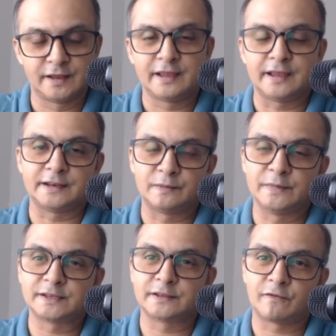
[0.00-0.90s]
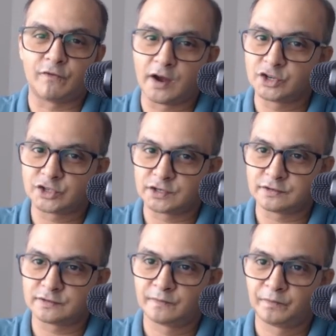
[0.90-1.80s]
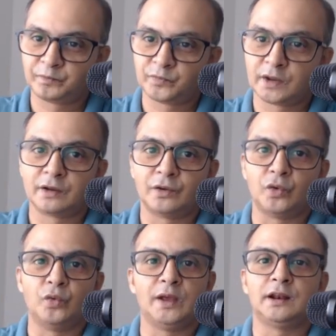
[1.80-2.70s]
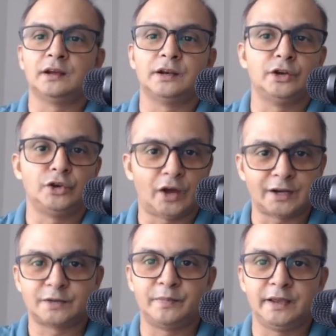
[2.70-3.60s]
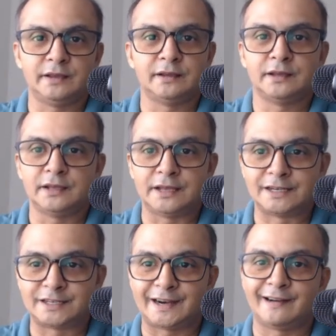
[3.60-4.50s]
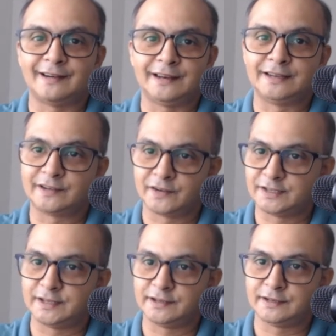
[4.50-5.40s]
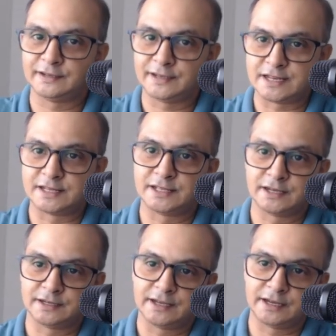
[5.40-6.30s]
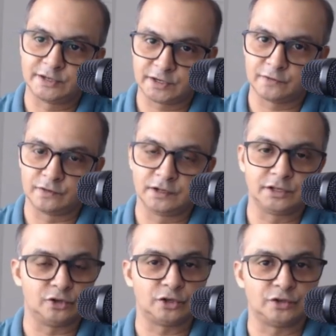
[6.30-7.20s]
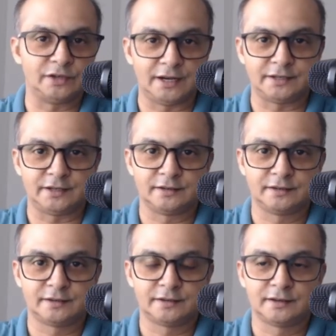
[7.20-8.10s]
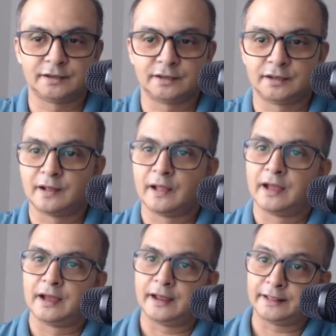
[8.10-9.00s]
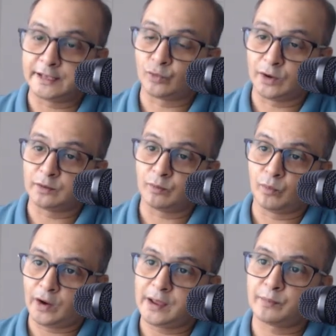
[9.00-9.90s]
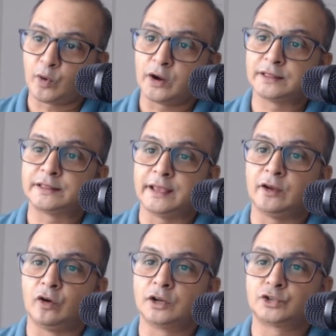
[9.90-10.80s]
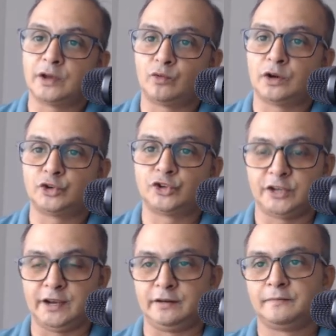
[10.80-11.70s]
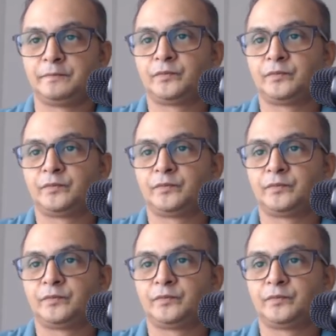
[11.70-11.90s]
It means the function will not be entirely decreasing in the interval 0 to delta. There is one more important thing also I want to share.